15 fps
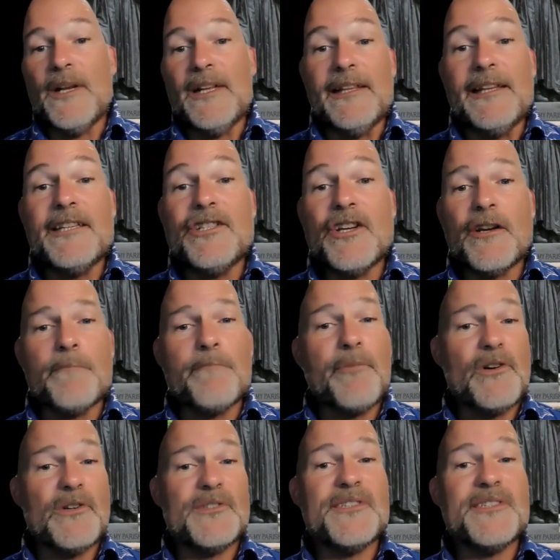
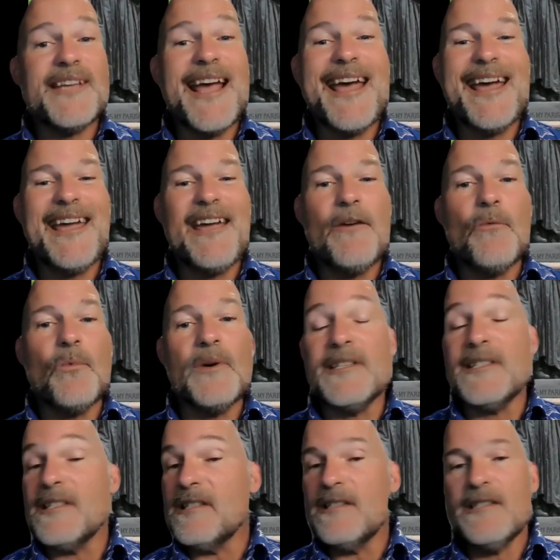religion per se
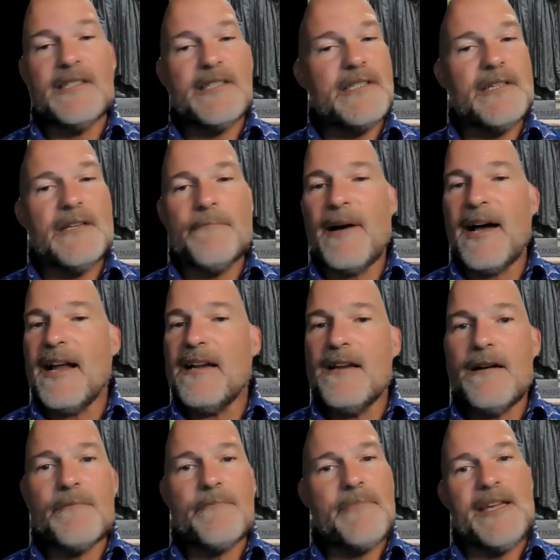was
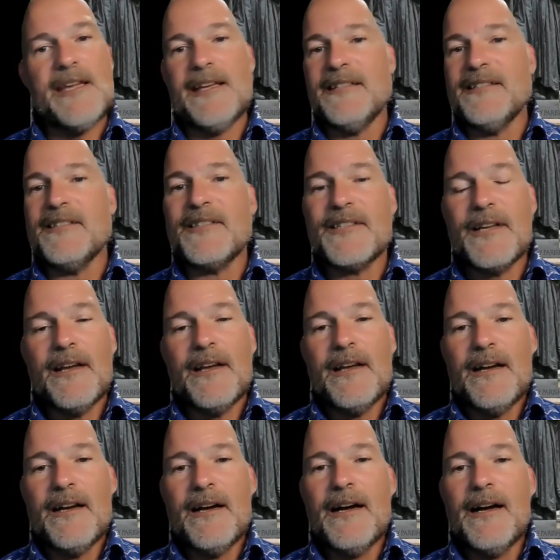by no means